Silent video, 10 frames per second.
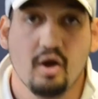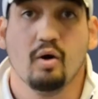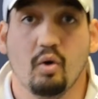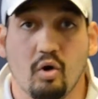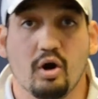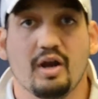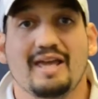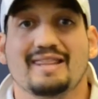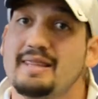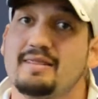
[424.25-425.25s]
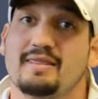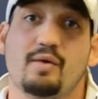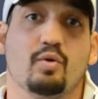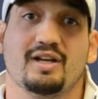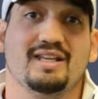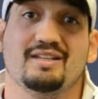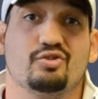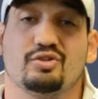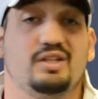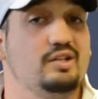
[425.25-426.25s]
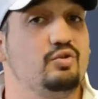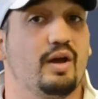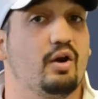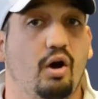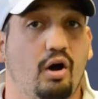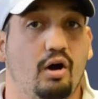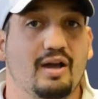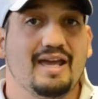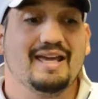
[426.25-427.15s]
Or they weren't interested in you at all,